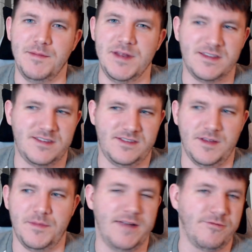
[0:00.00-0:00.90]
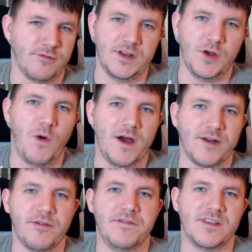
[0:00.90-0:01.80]
I mean, it's just something I really don't want
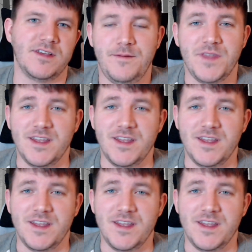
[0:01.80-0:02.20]
to revisit.